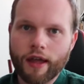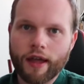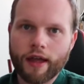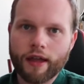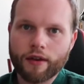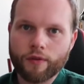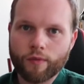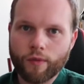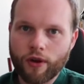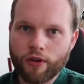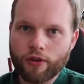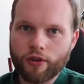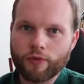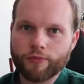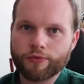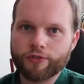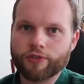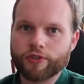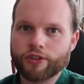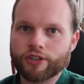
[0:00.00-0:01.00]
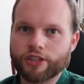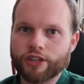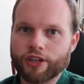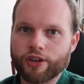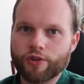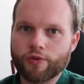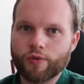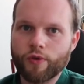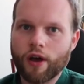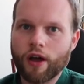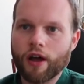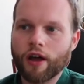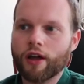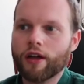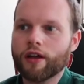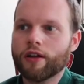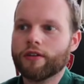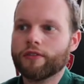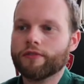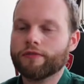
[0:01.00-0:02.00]
and welcome to this new
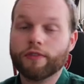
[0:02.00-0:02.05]
uh,